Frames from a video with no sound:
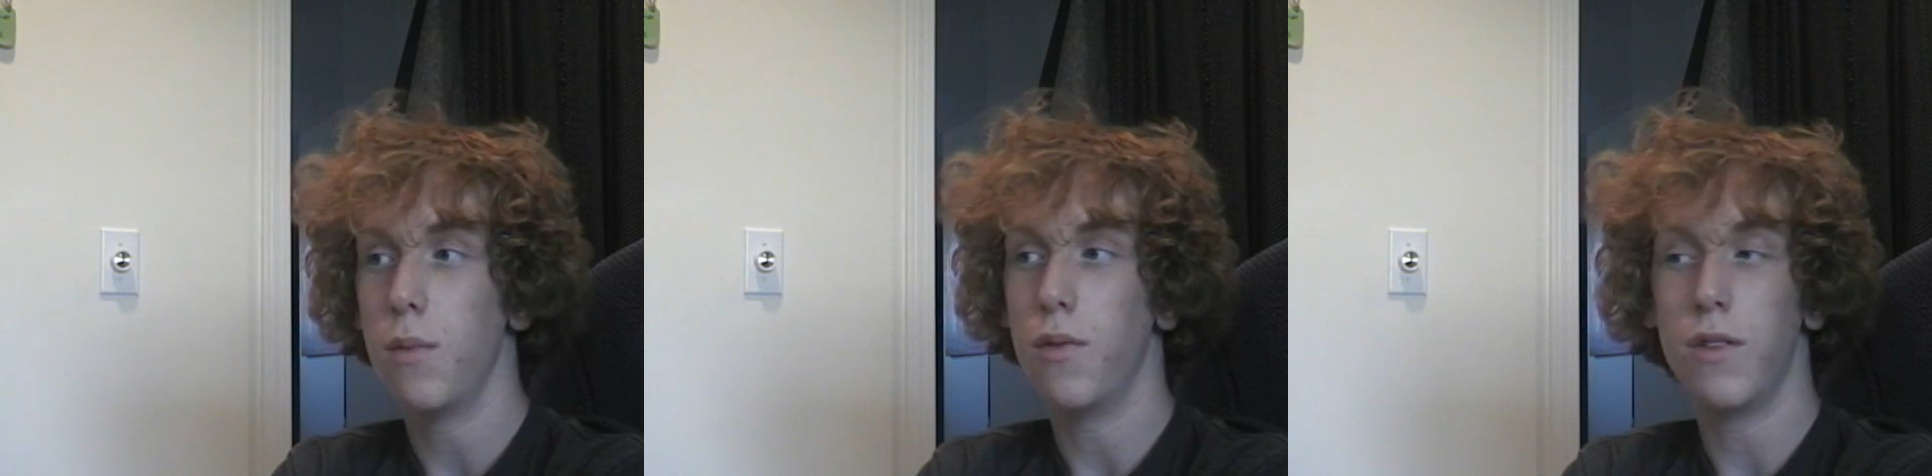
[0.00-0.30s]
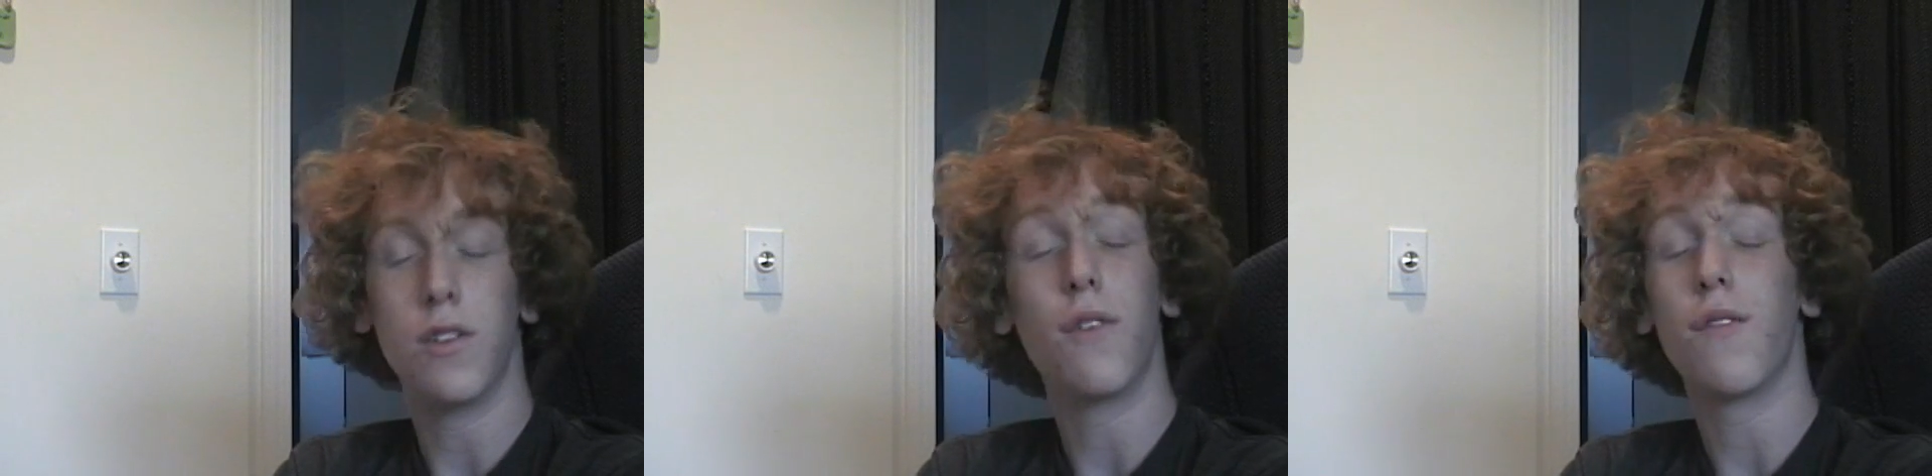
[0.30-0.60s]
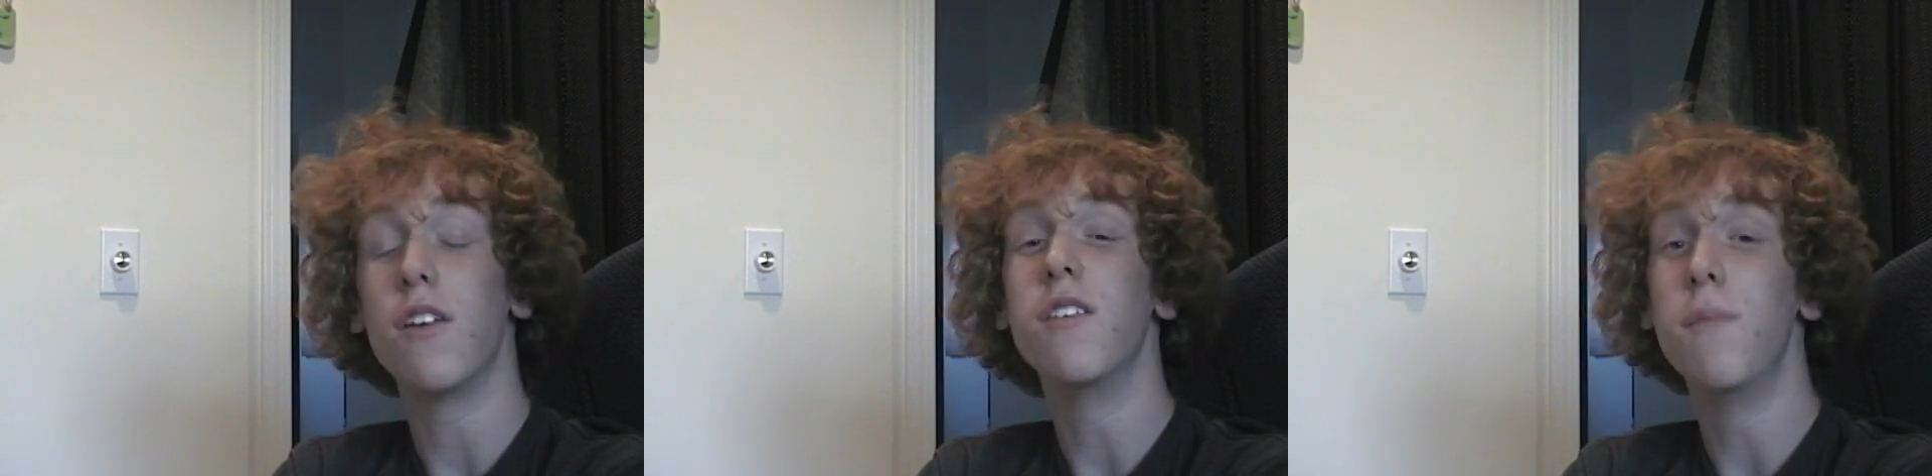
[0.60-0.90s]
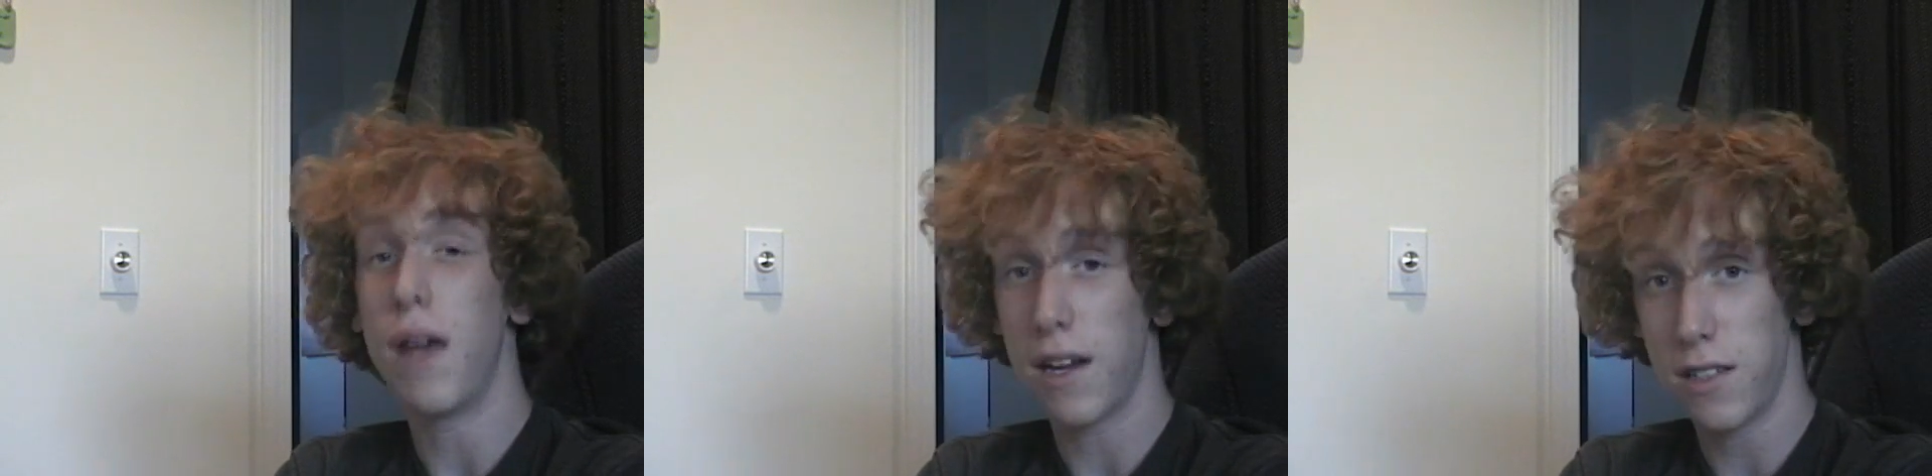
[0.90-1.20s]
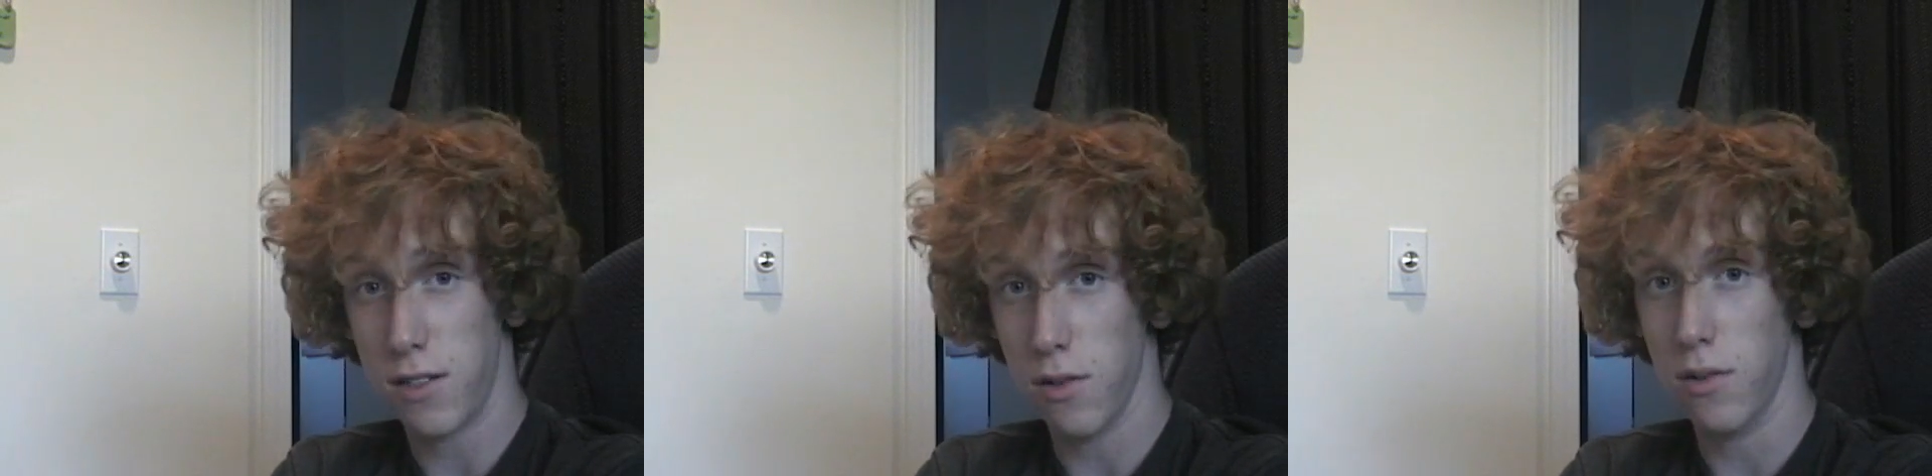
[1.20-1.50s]
Movies they're fun to
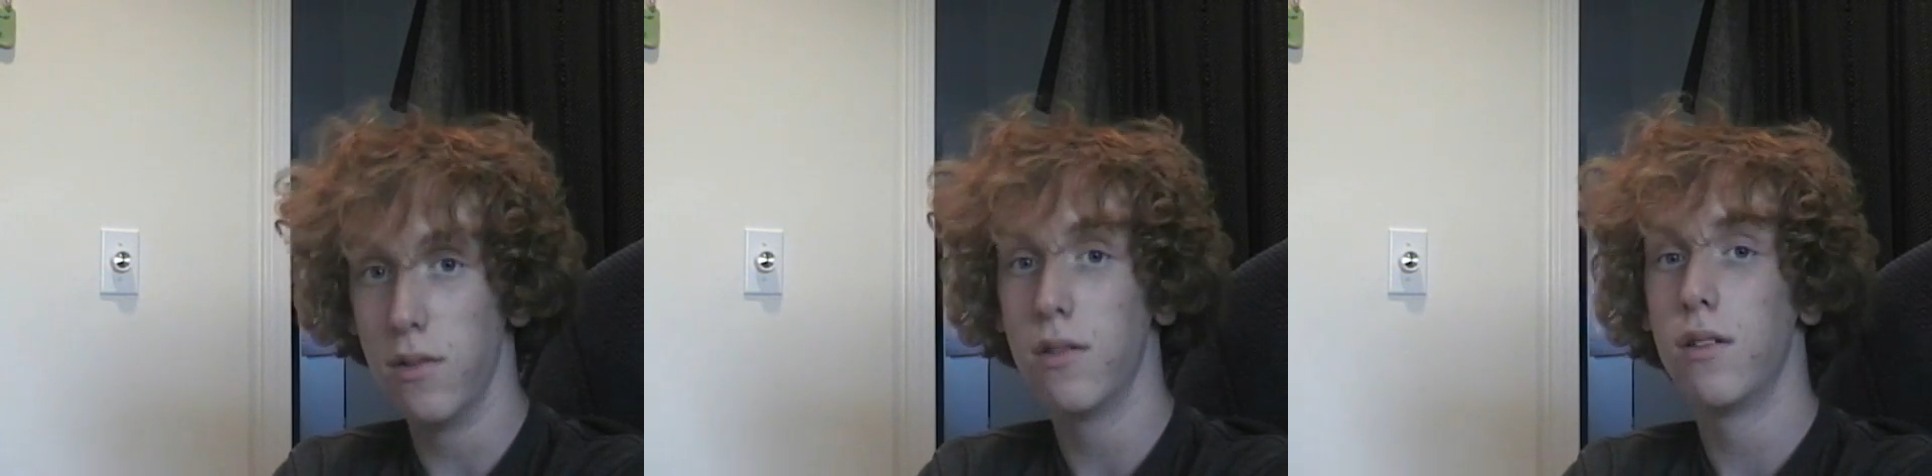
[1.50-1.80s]
make too.